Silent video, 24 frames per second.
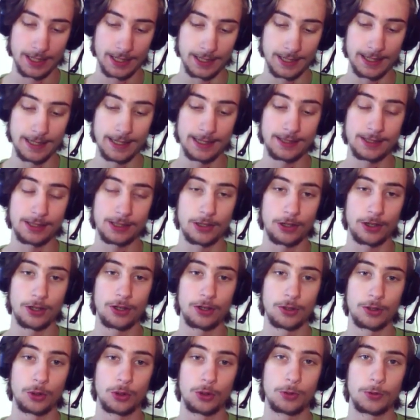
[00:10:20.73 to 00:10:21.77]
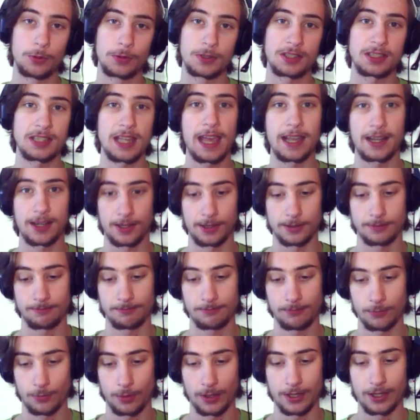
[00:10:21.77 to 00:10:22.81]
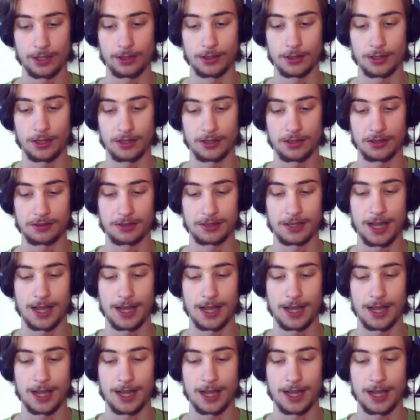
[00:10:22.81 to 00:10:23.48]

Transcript: needs to stagger when in the